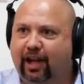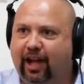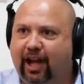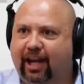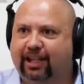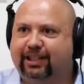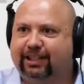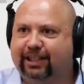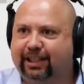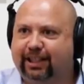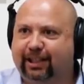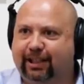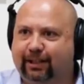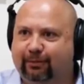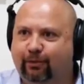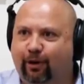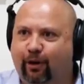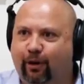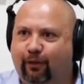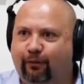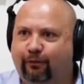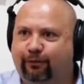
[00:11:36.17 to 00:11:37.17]
a team
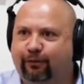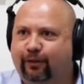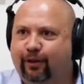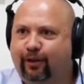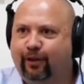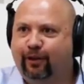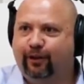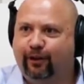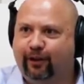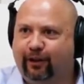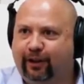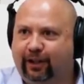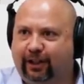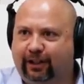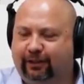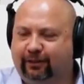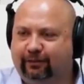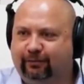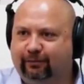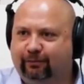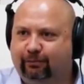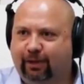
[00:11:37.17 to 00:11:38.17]
of
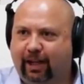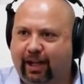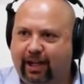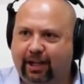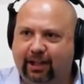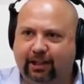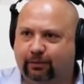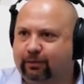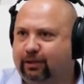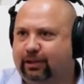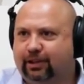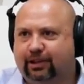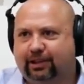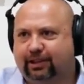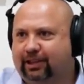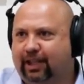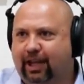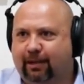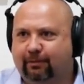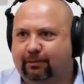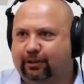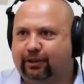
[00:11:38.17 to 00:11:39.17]
13 players, which is the
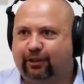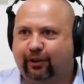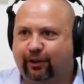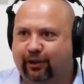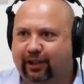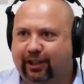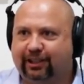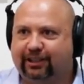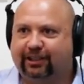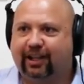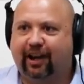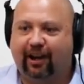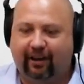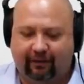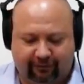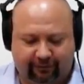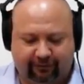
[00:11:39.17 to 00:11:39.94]
same as 13 staff.